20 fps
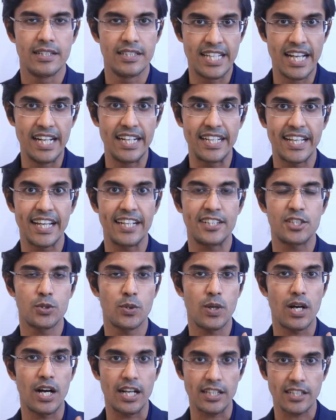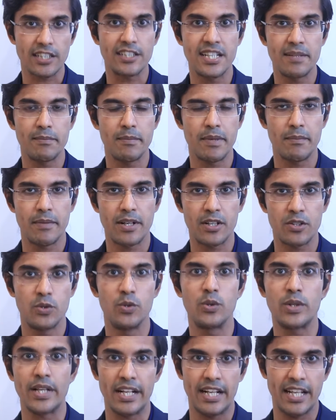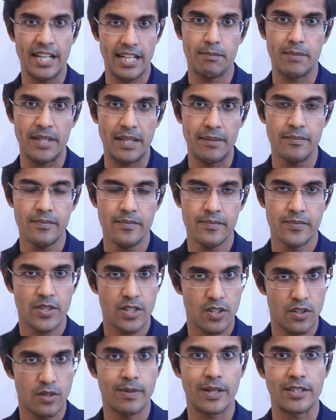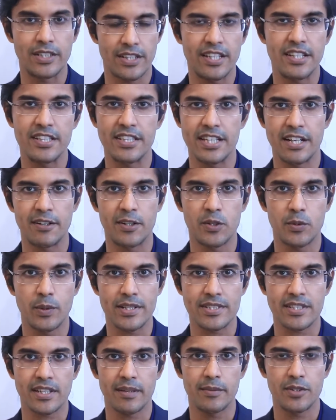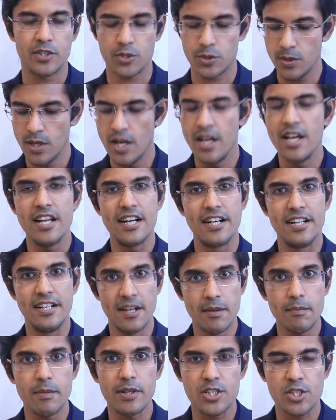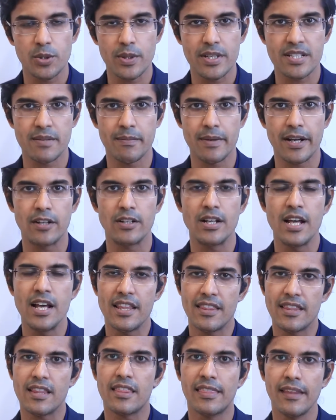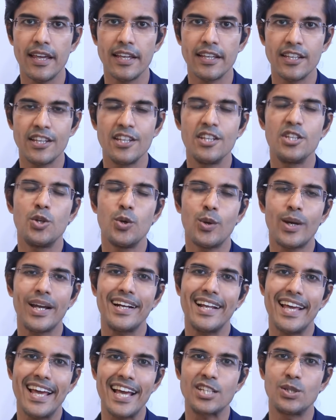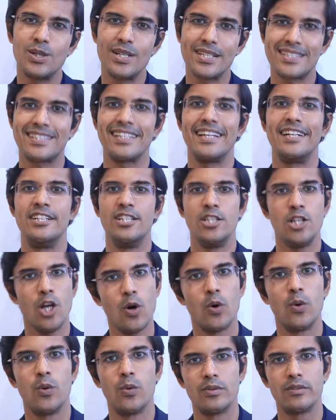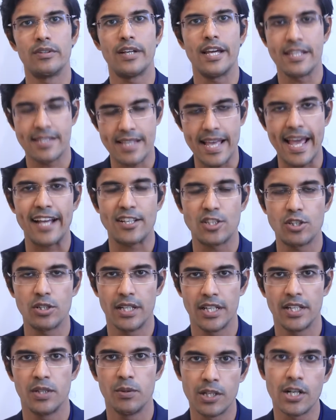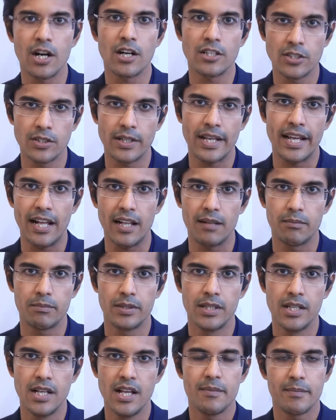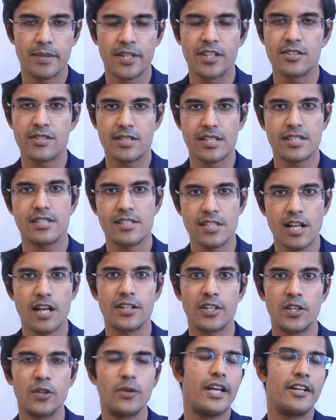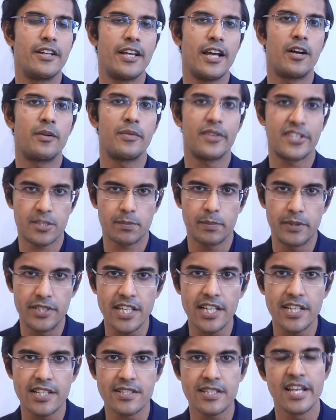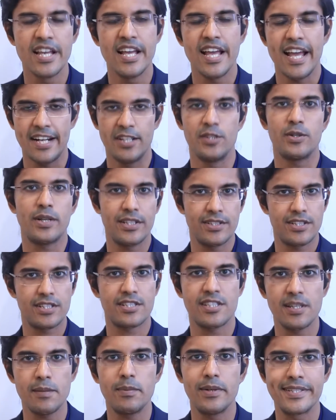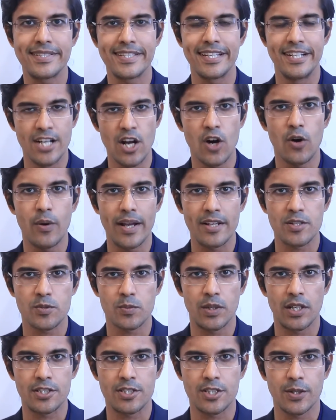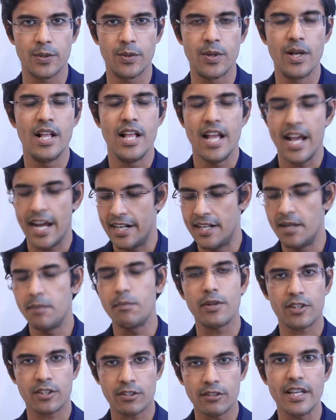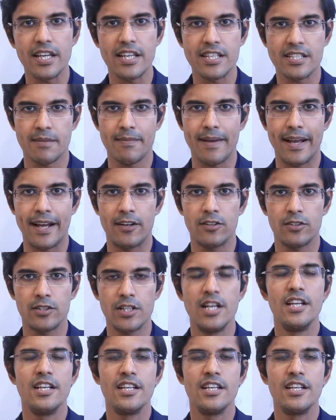delegate to other team member who can help them about the thing they request coming to. Number two is about the thing you can actually say no, is actually you are not going to help, because this is not your area of expertise, and you can just simply say no as well too. And number three is about